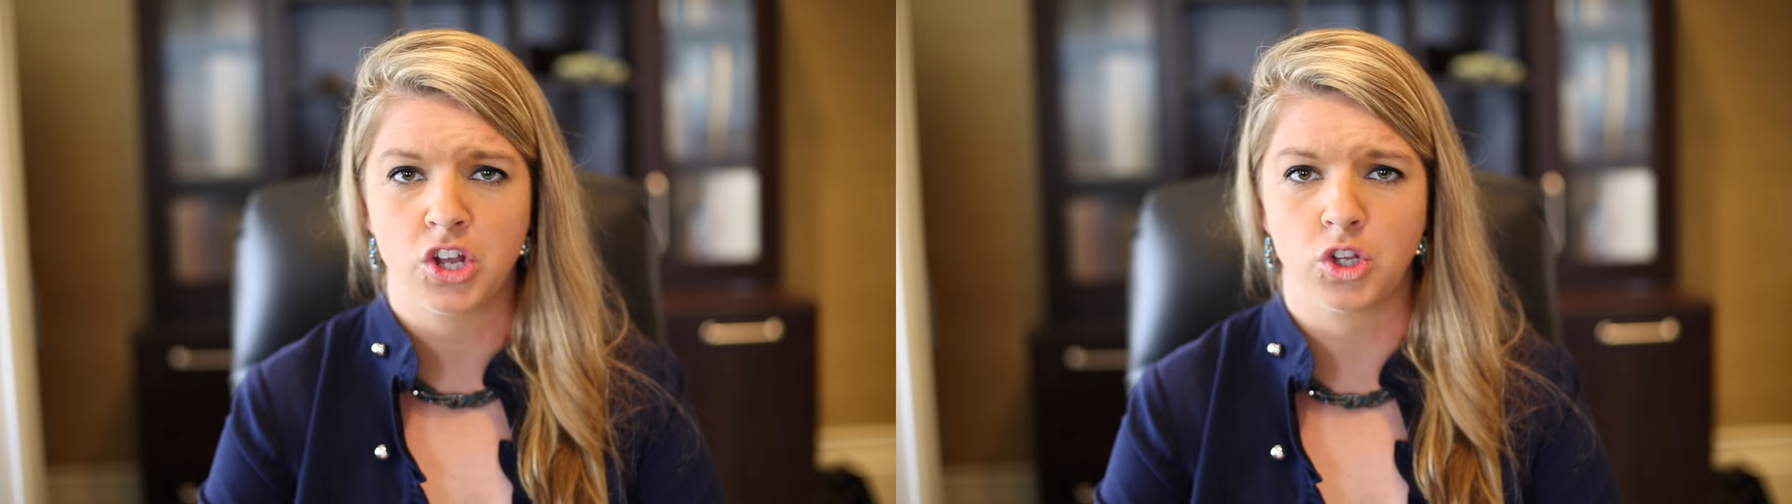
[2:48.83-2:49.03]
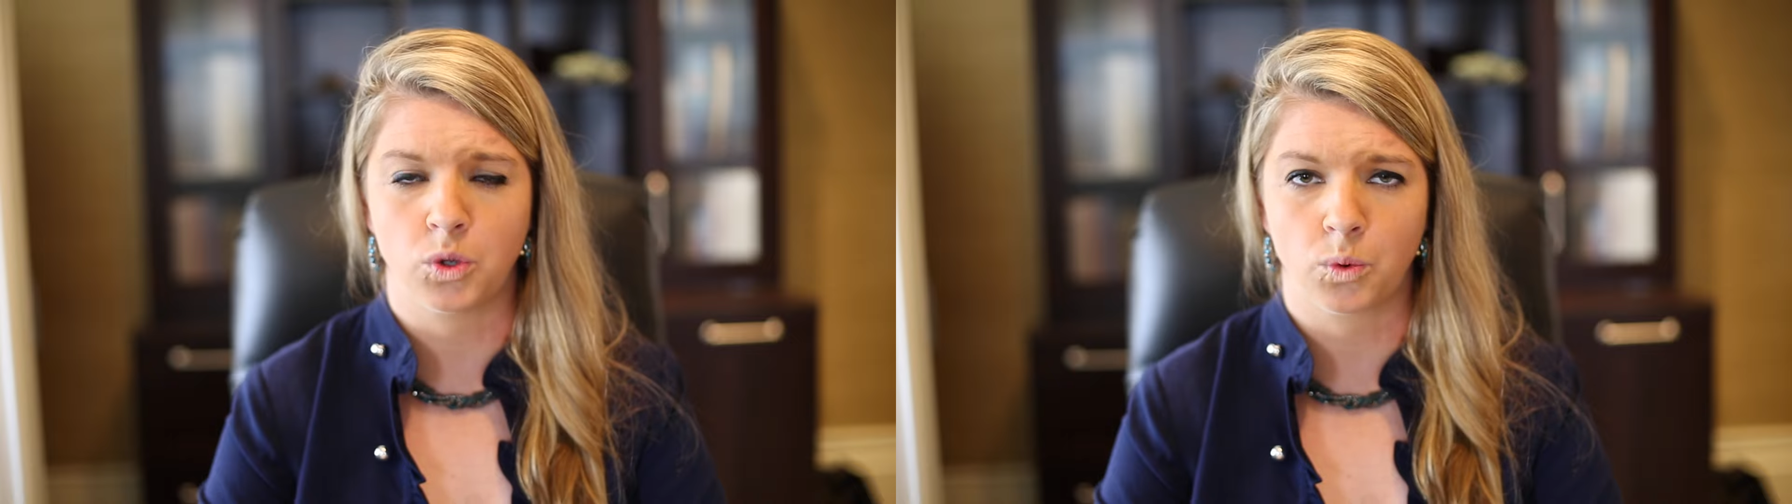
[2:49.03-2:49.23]

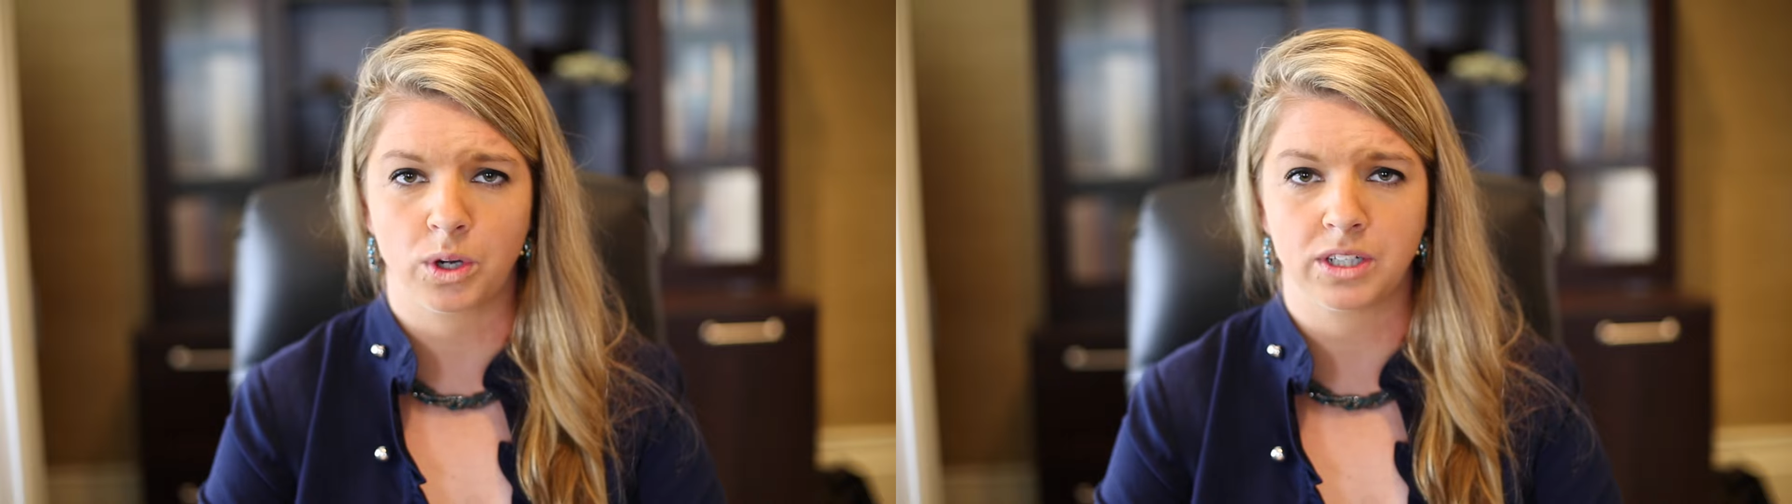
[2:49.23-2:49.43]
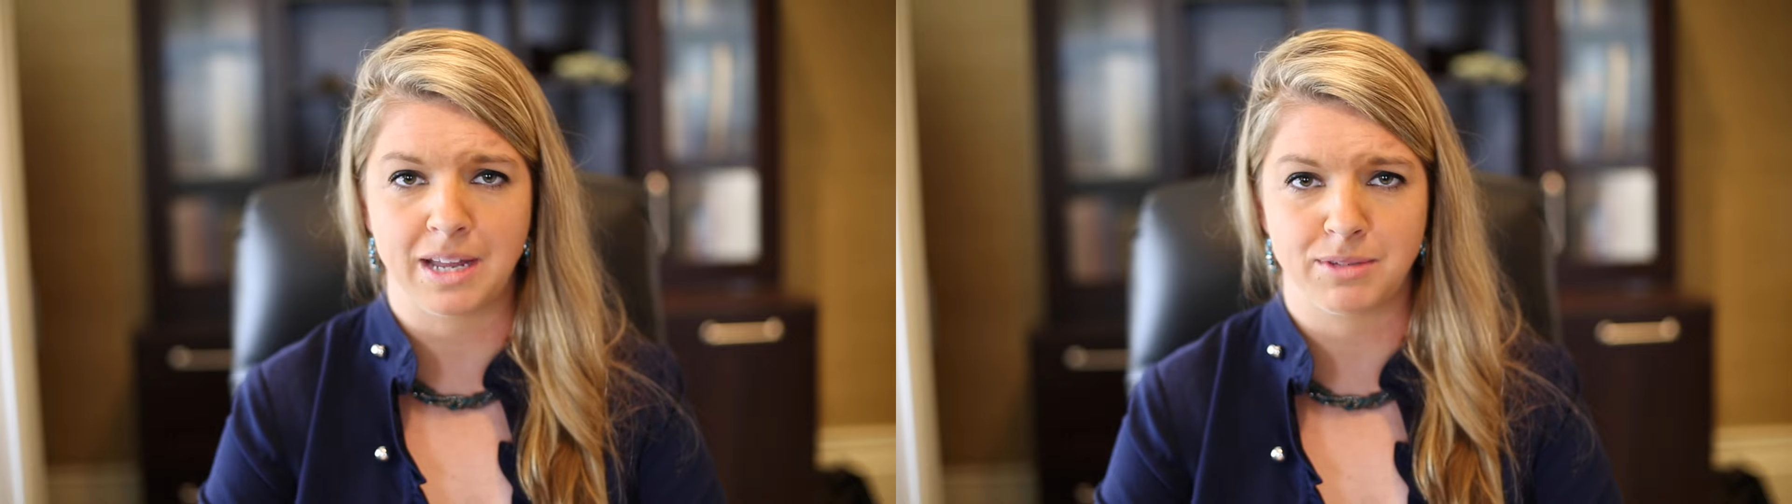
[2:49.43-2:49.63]
your
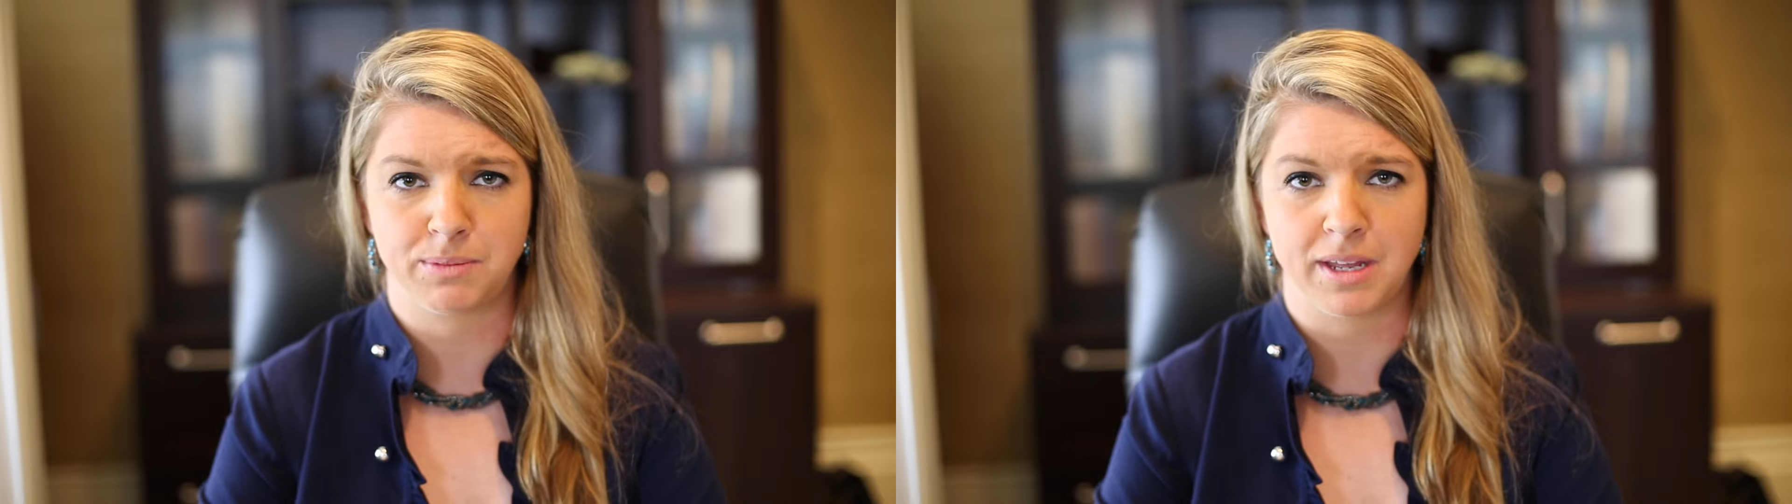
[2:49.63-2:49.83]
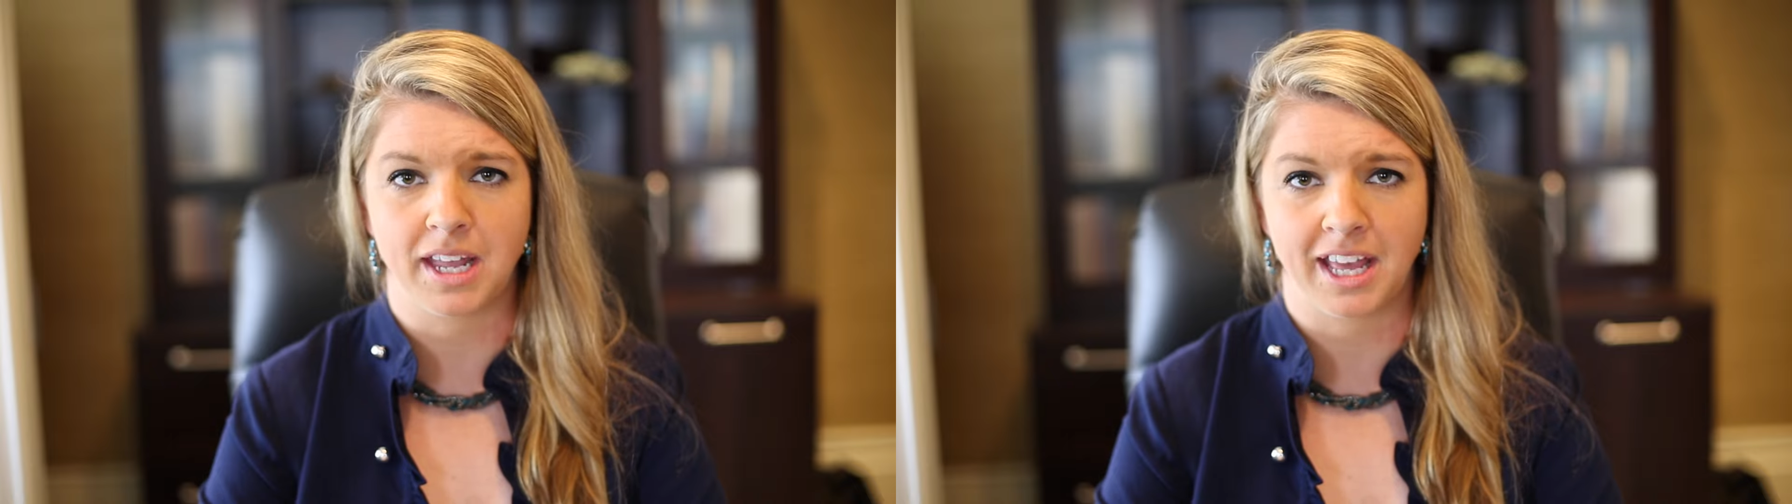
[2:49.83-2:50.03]
claim is
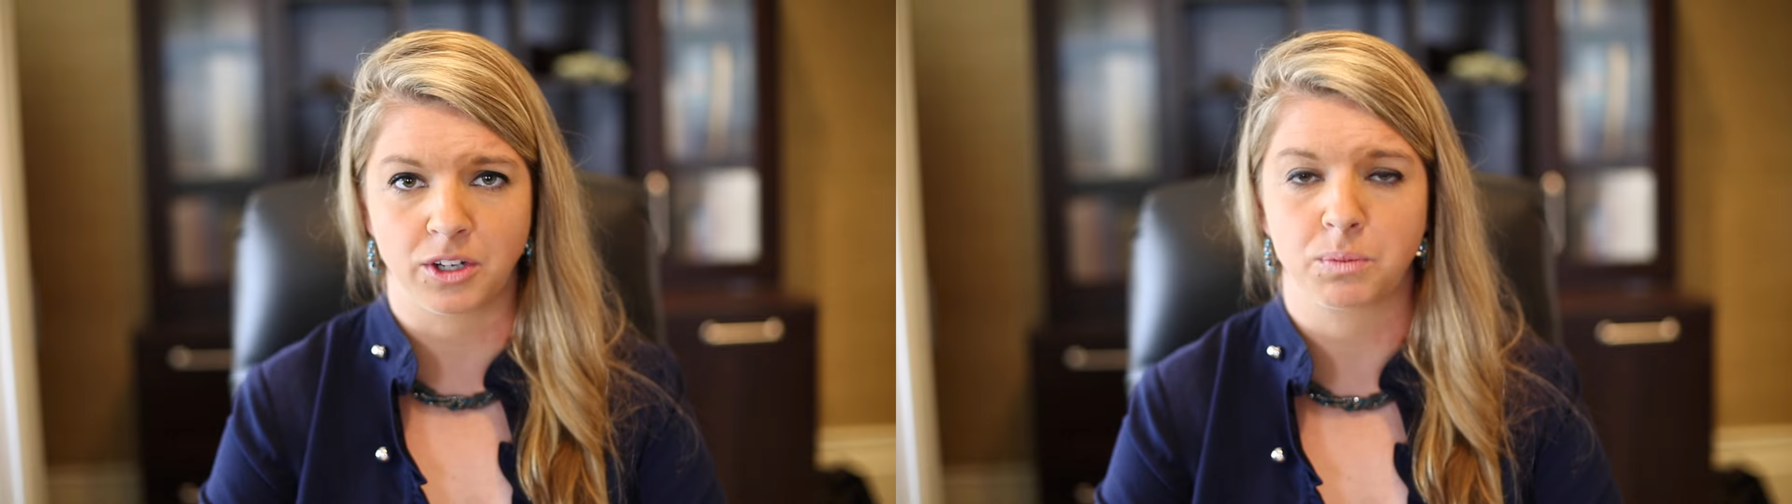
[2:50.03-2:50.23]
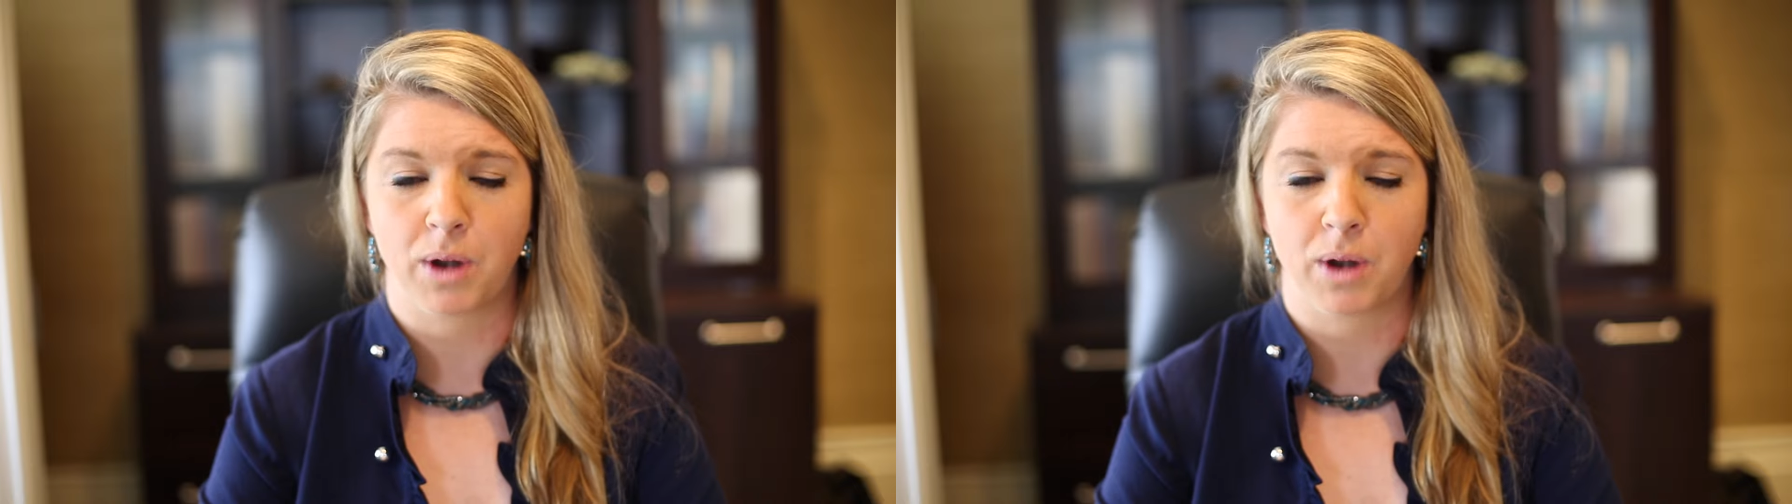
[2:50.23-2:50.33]
being handled